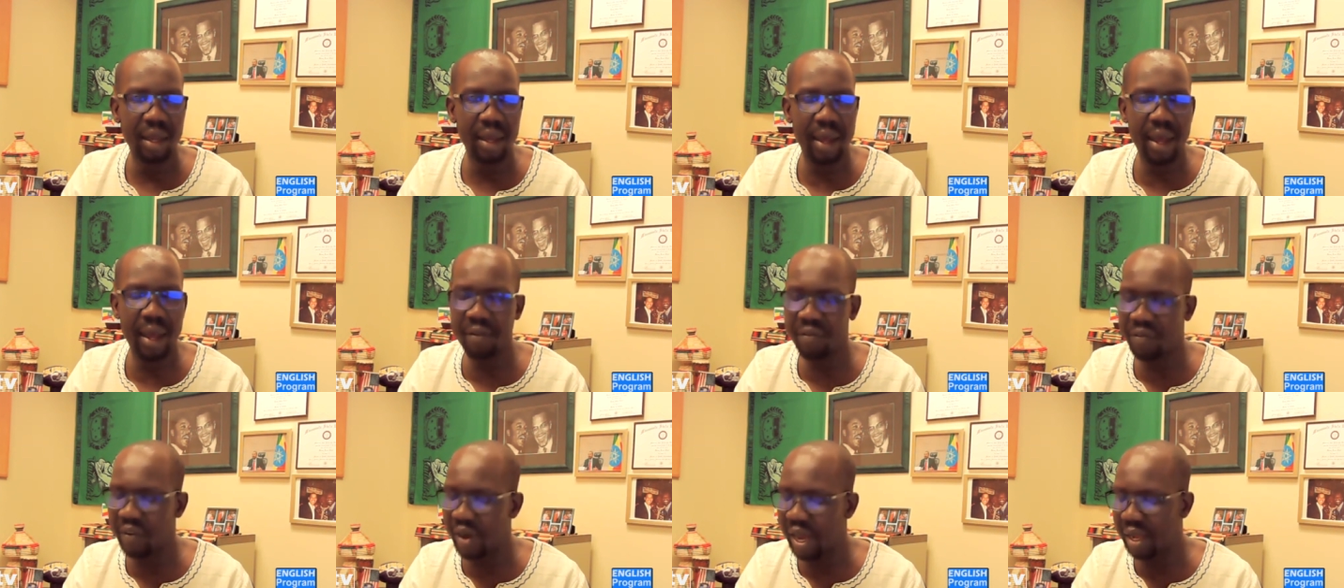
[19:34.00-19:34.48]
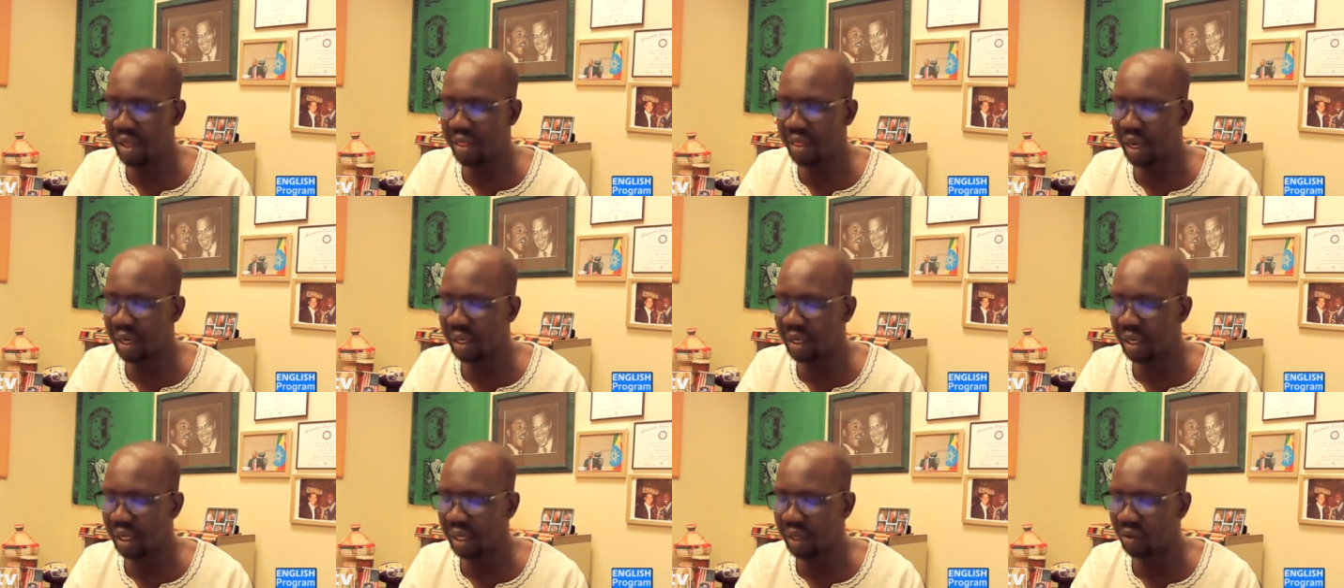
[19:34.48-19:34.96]
I find
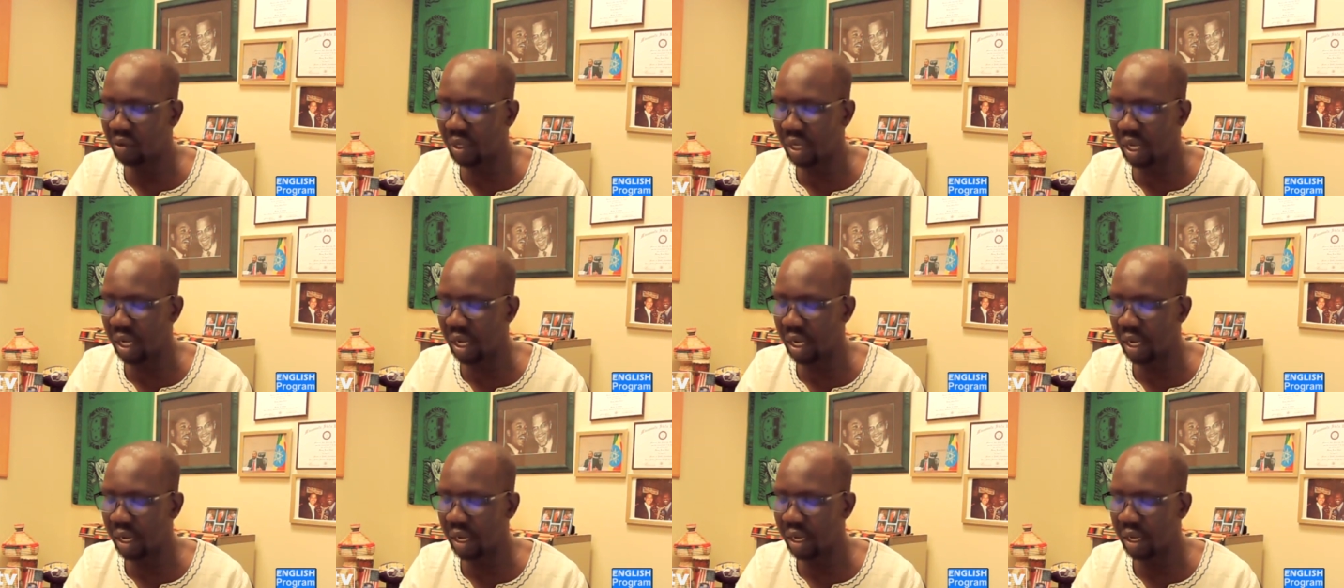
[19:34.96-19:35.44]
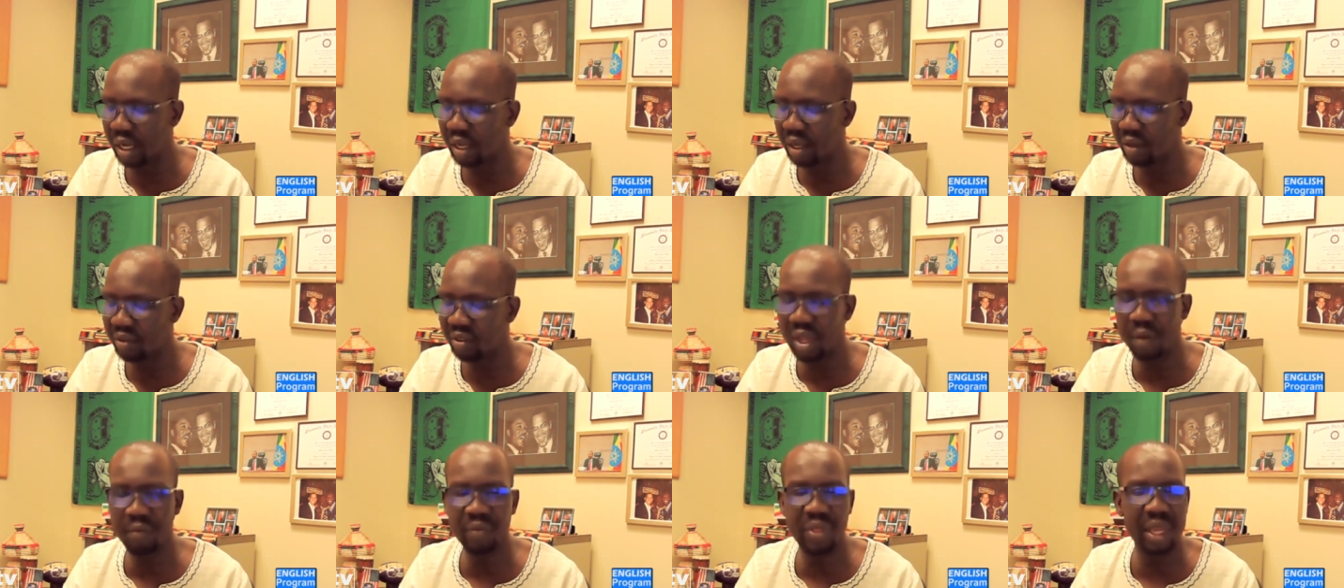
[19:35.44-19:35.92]
that is
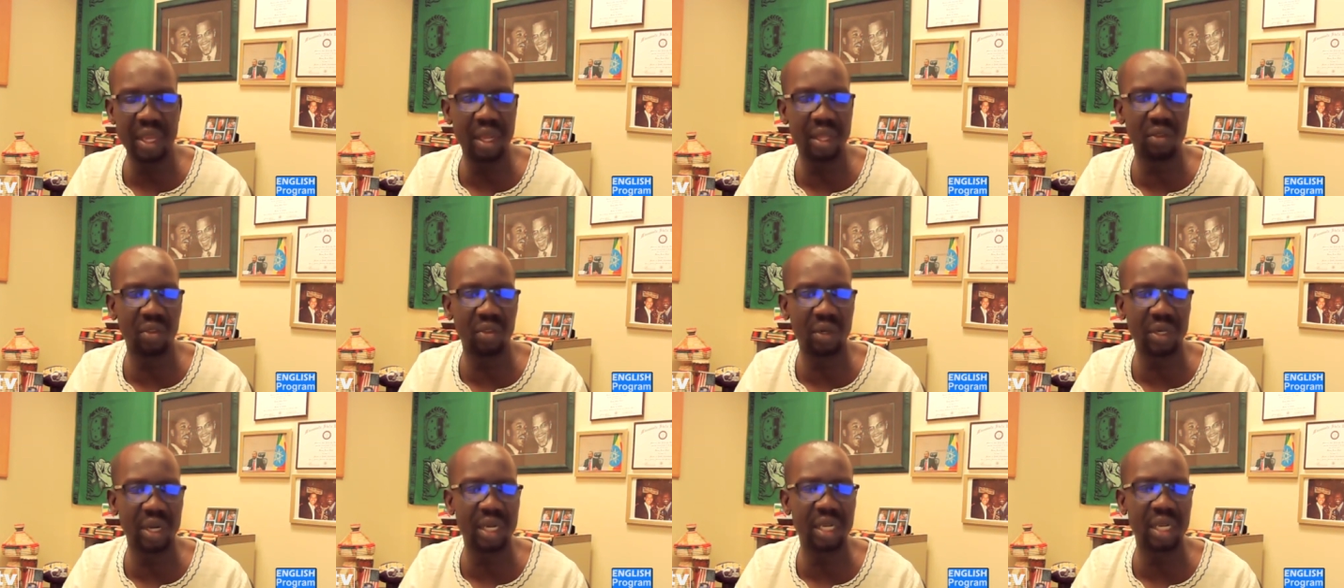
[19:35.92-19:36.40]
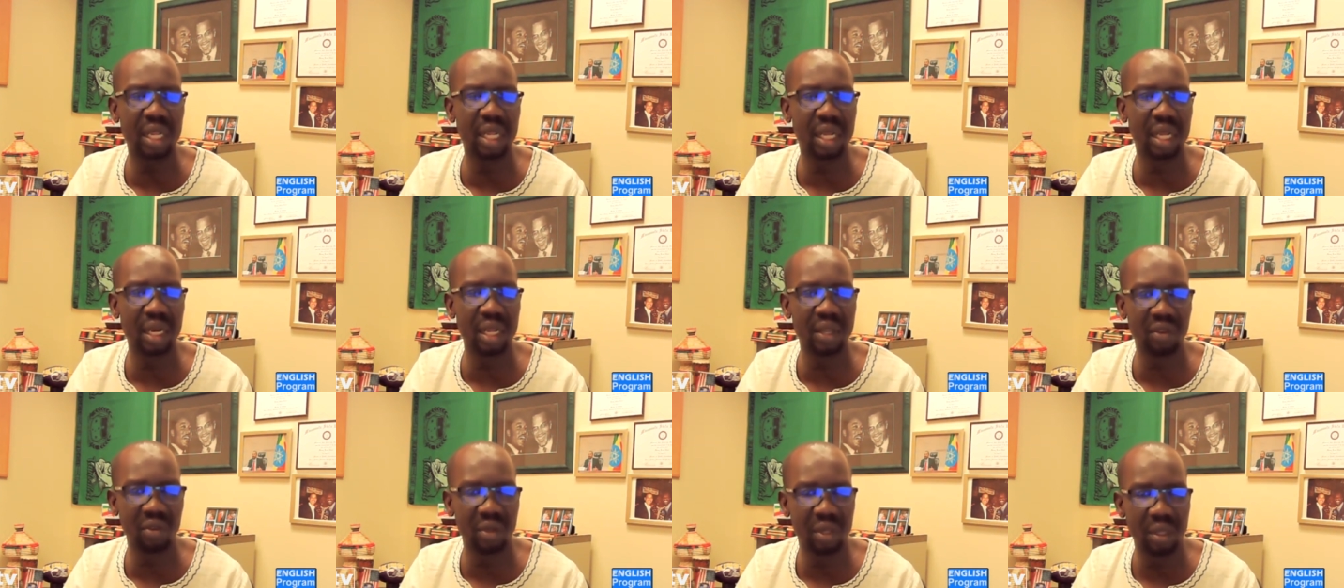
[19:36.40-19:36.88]
something is
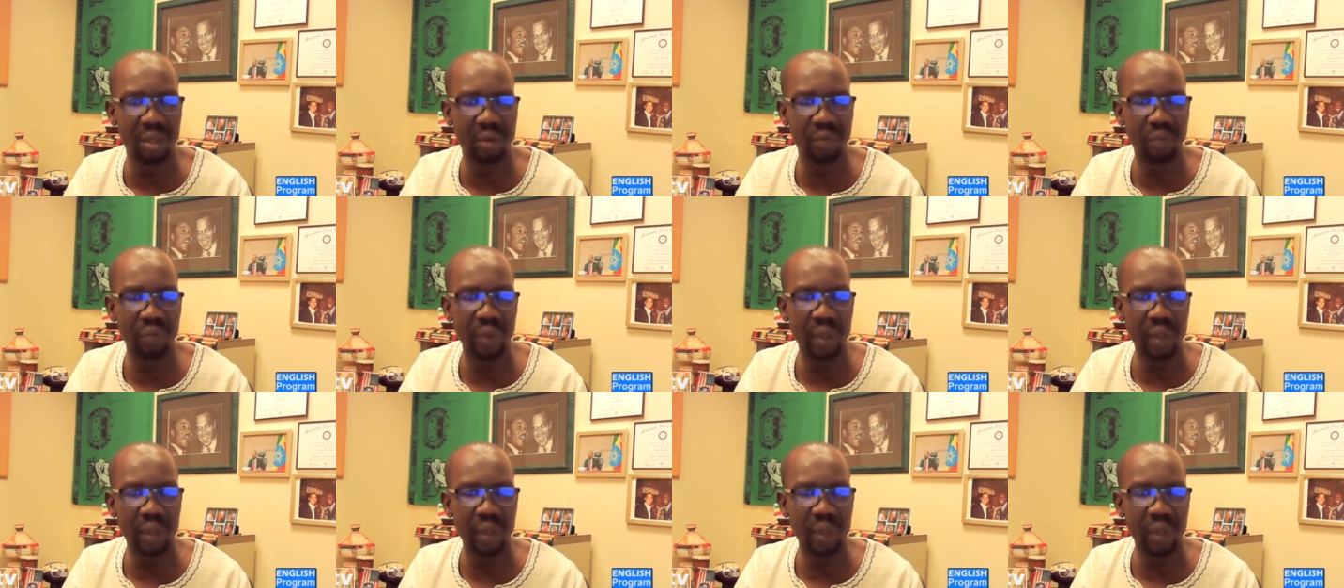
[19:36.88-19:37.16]
ridiculous